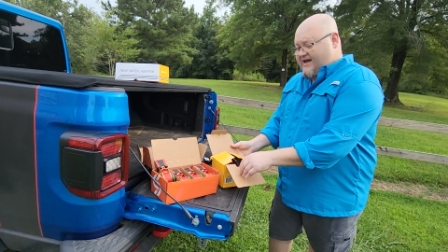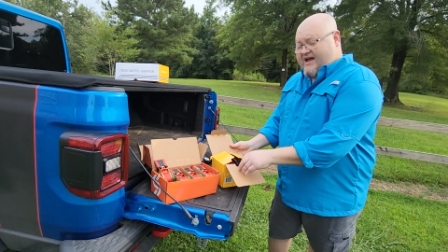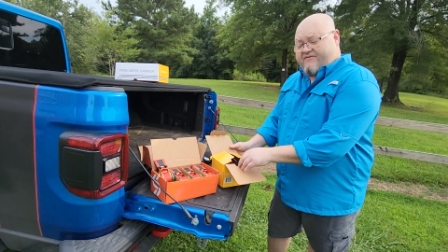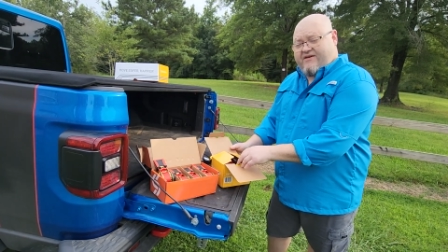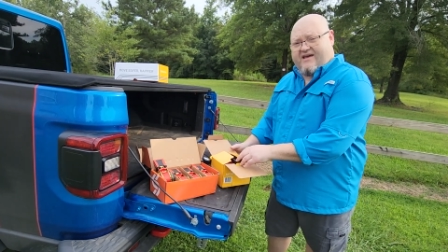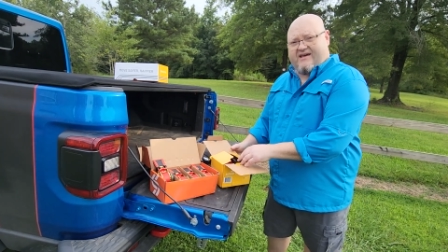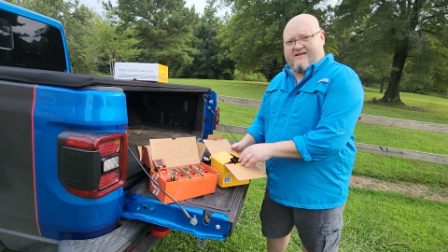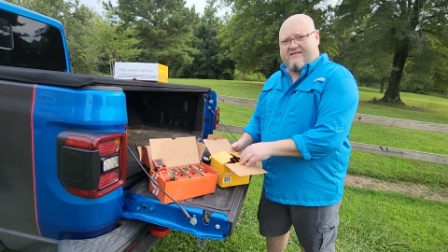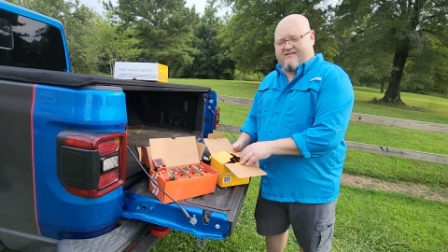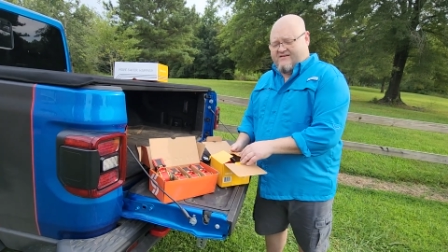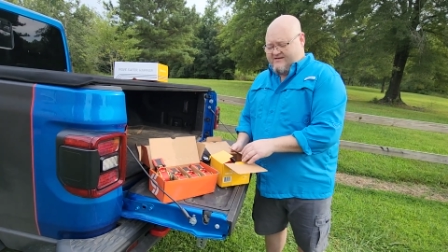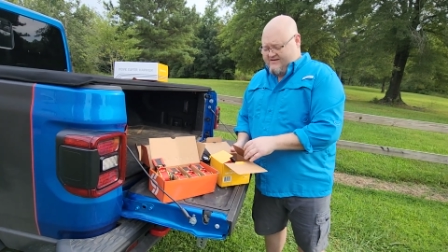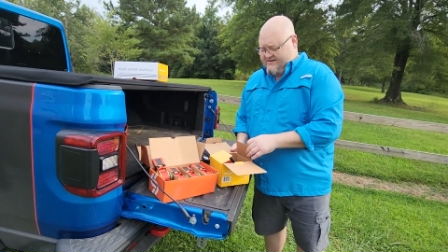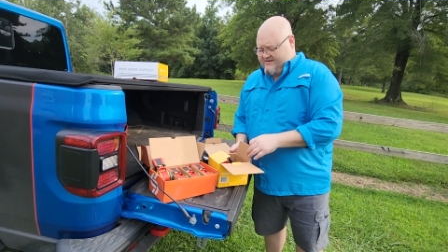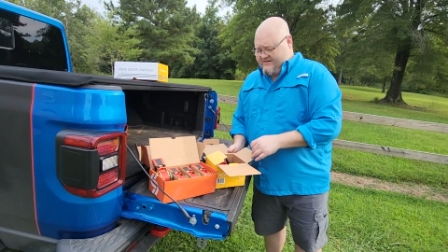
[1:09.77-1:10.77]
I've had
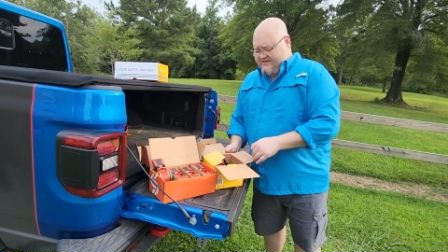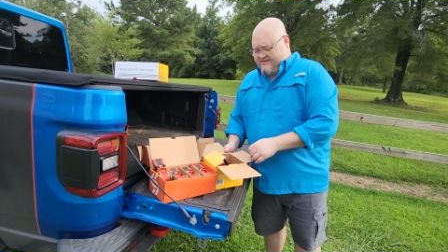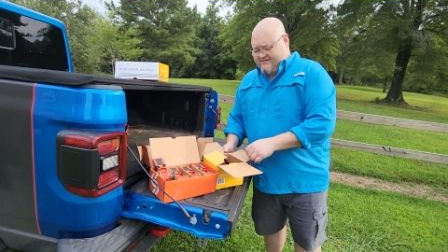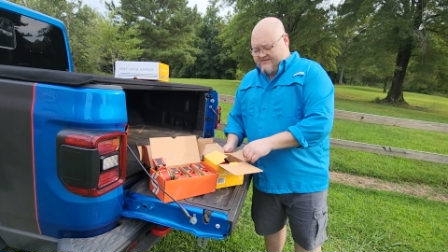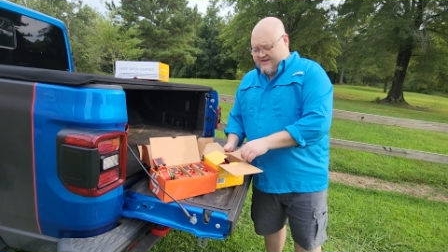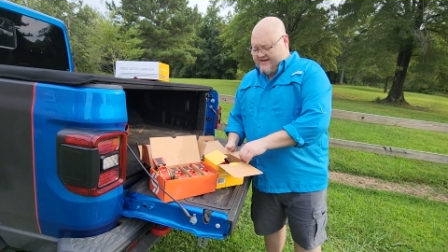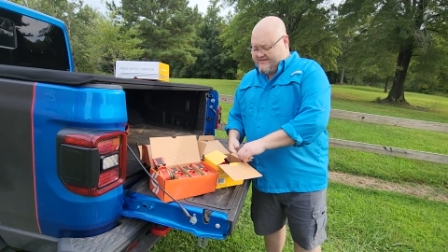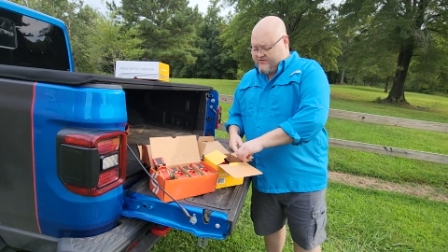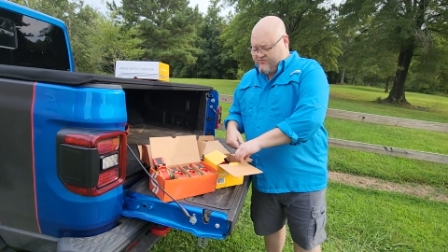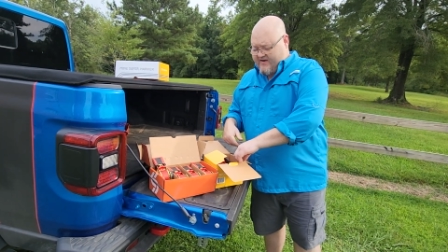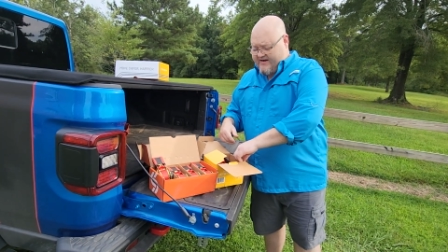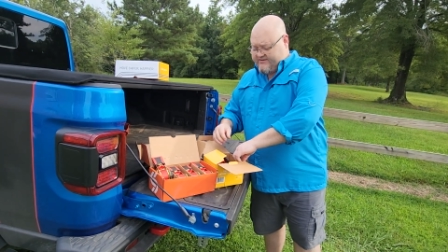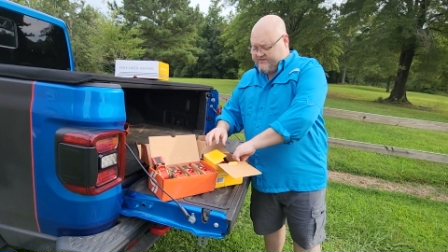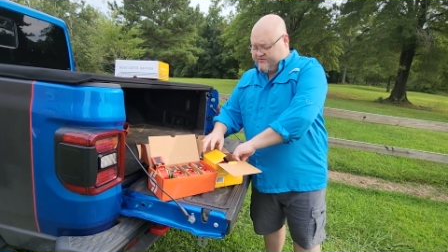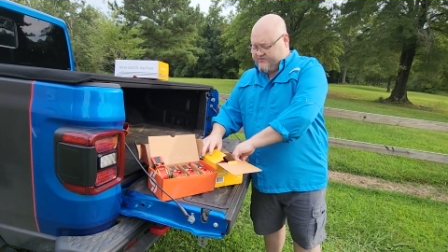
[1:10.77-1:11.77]
lots of
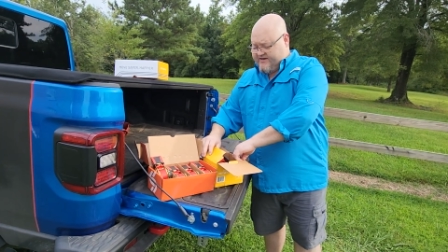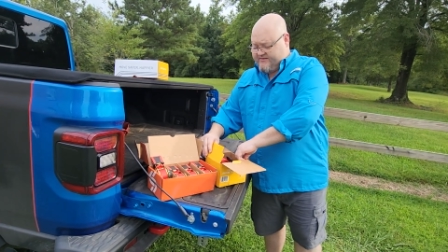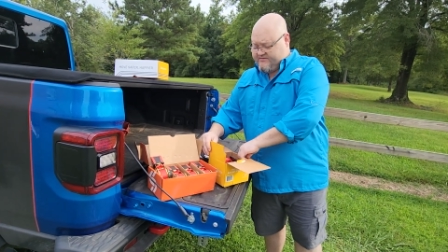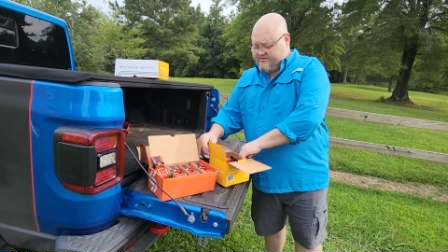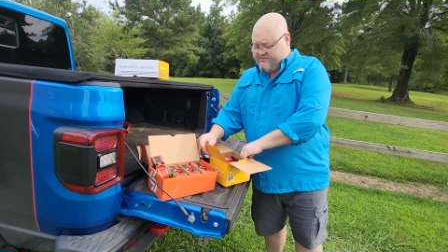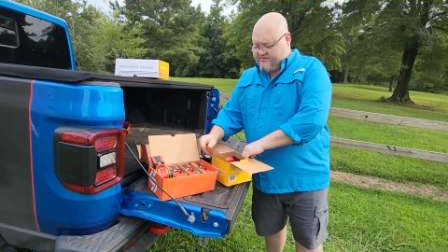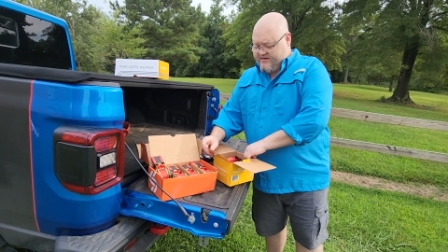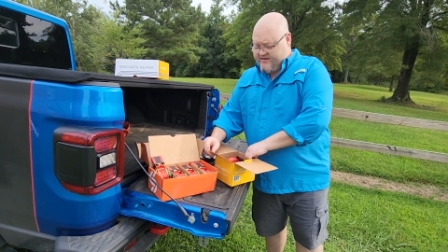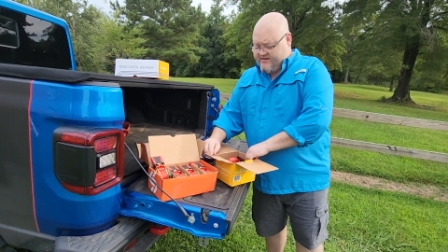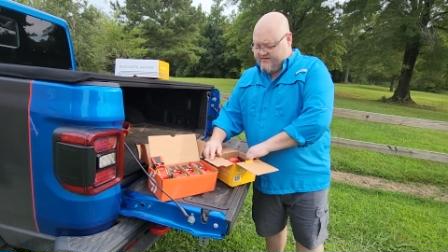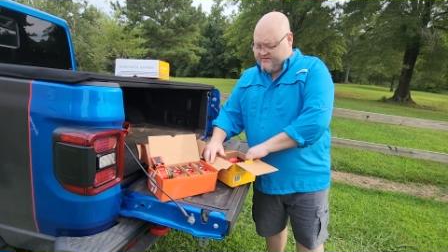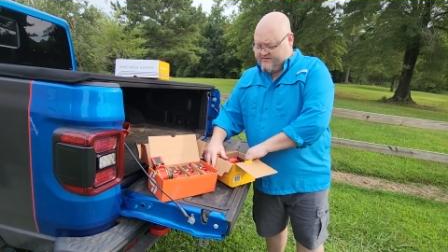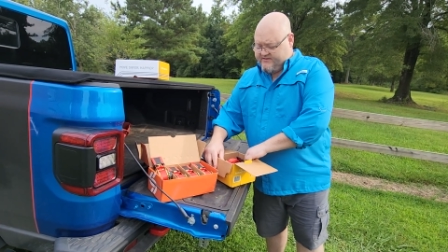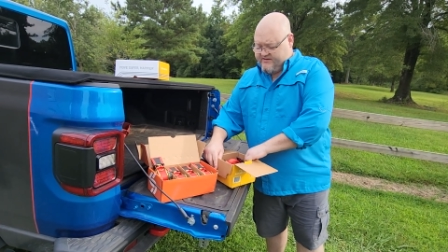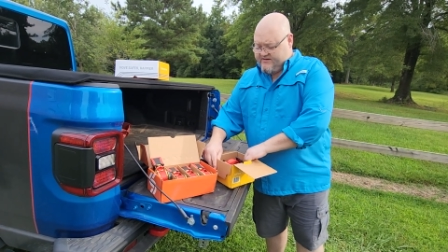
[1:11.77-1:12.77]
ratchet straps through the
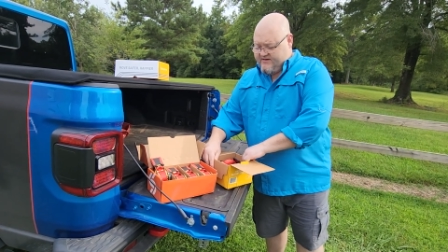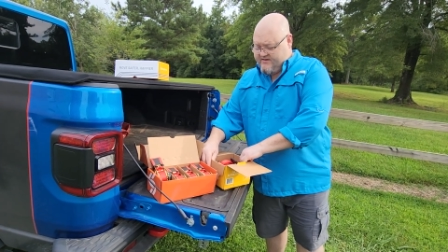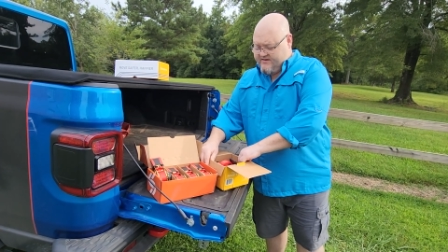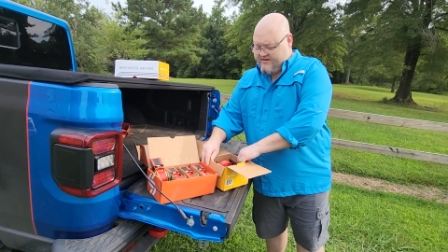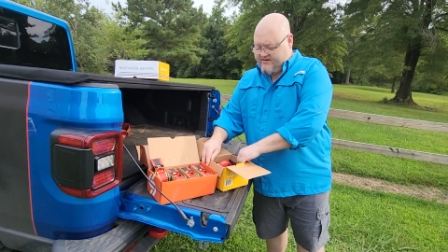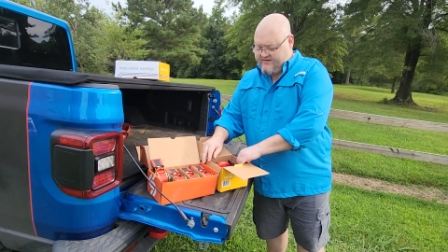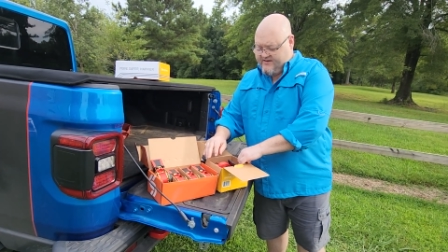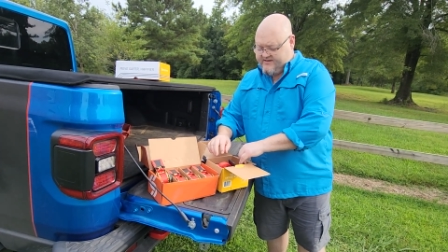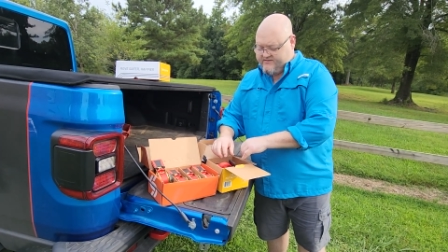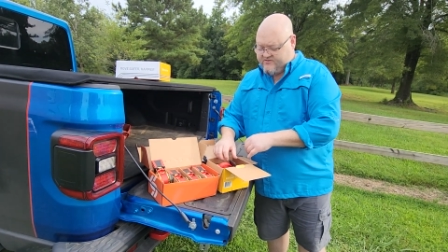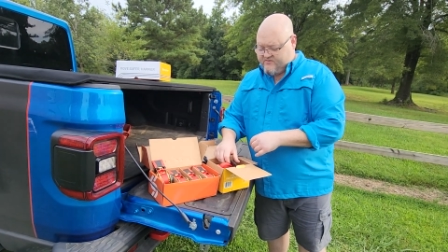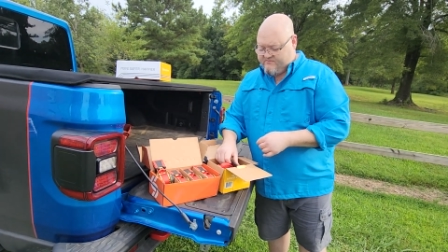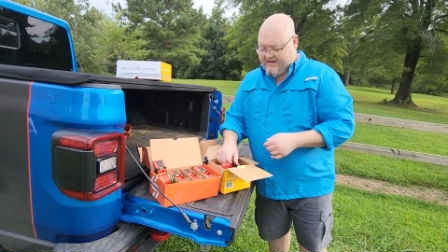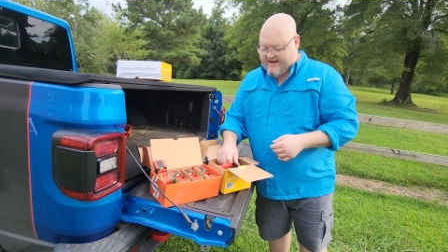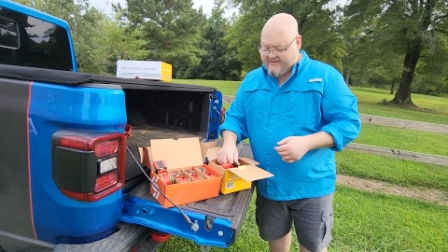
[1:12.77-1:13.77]
years and, and these
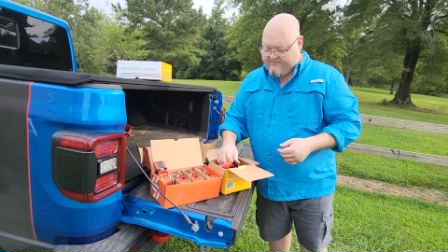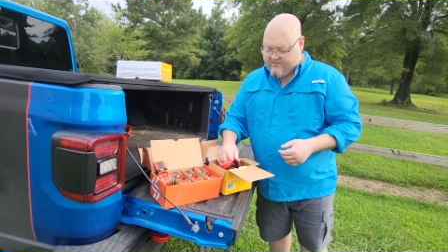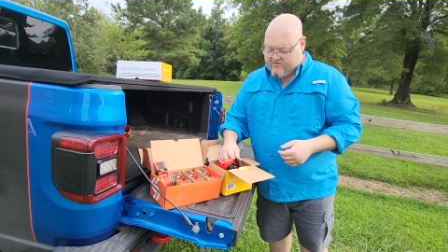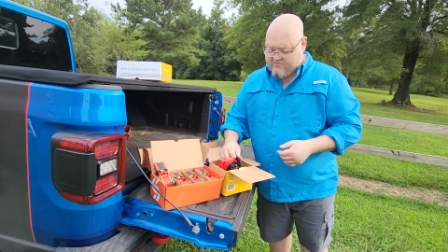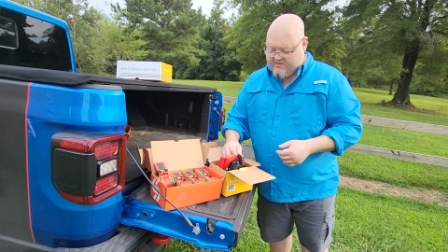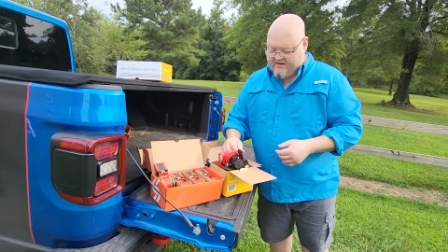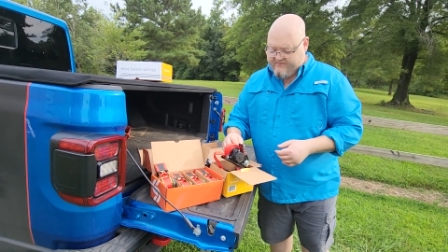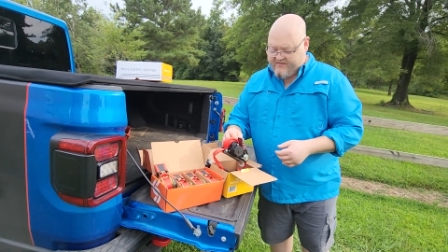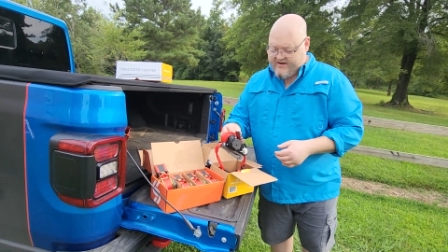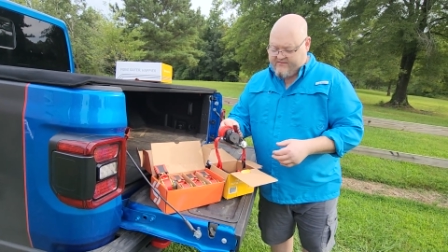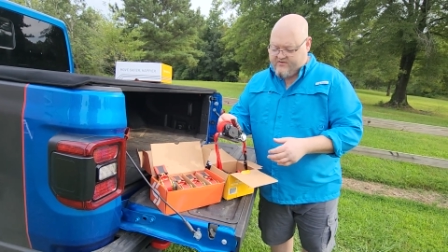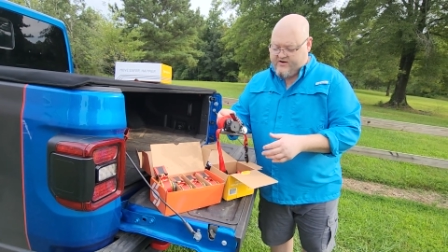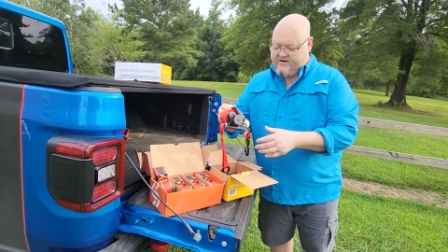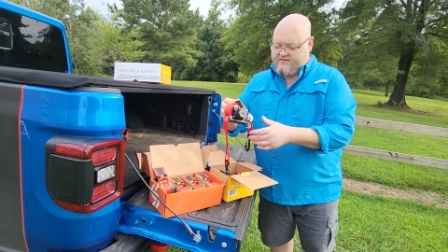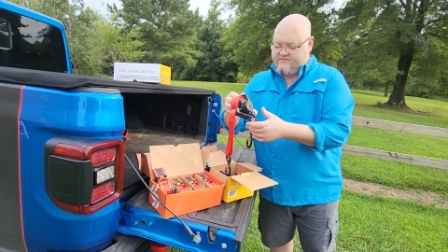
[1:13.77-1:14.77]
are by far my
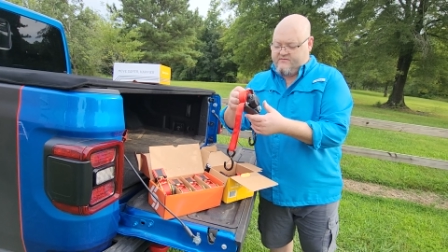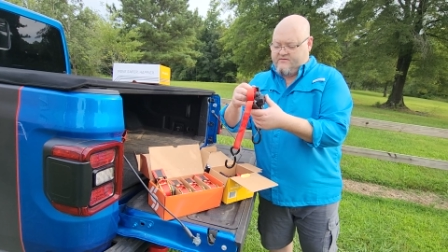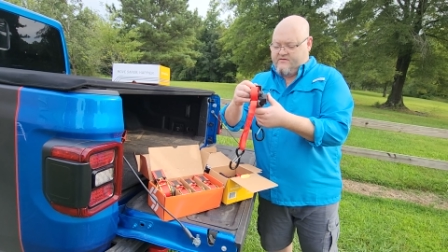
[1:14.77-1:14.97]
favorite.